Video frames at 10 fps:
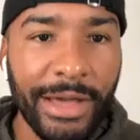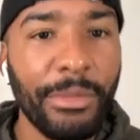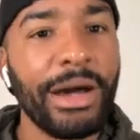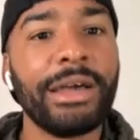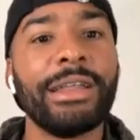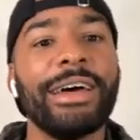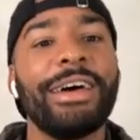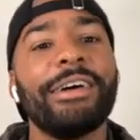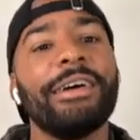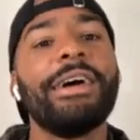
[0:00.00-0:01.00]
But
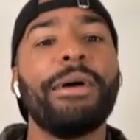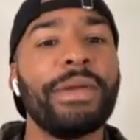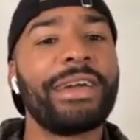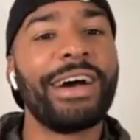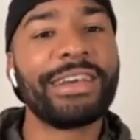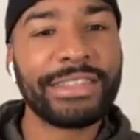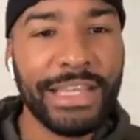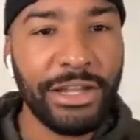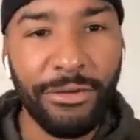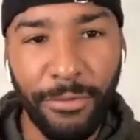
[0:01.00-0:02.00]
because
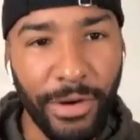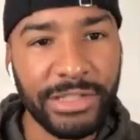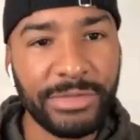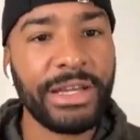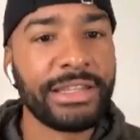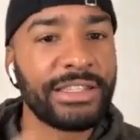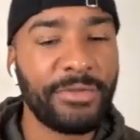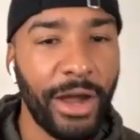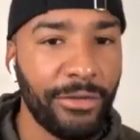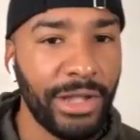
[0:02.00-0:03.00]
it's in your voice, because it's
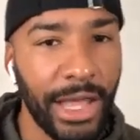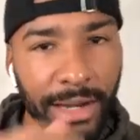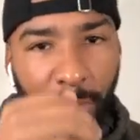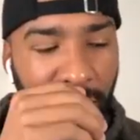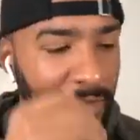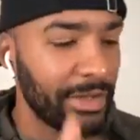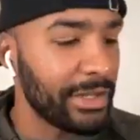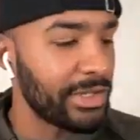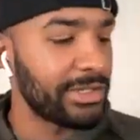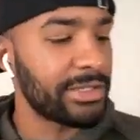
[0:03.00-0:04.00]
very relatable,
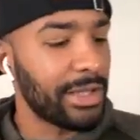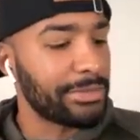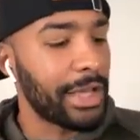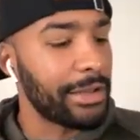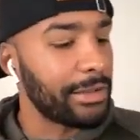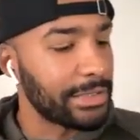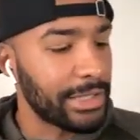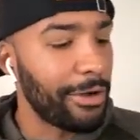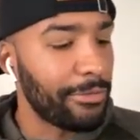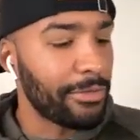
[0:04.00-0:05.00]
even just the subtitle
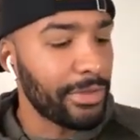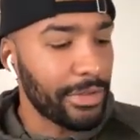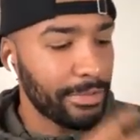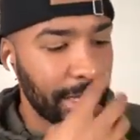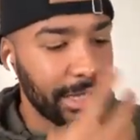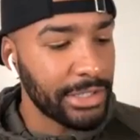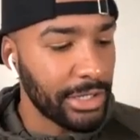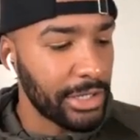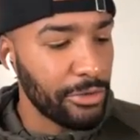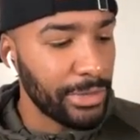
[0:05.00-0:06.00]
itself, because
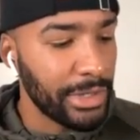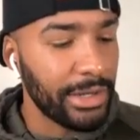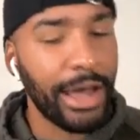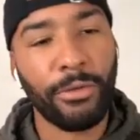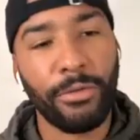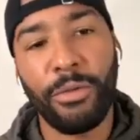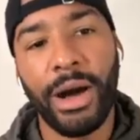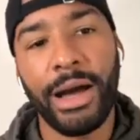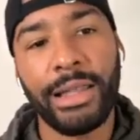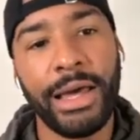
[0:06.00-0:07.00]
you're human, not a
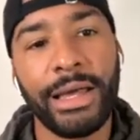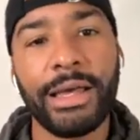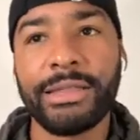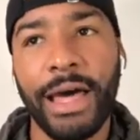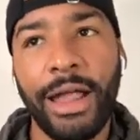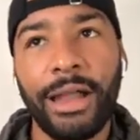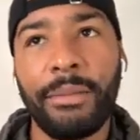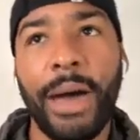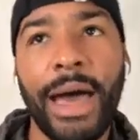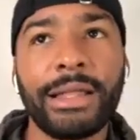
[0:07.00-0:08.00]
robot, like, that
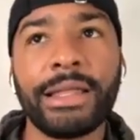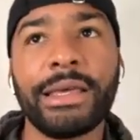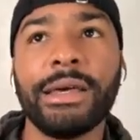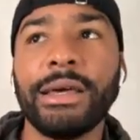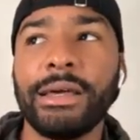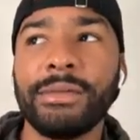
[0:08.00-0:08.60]
automatically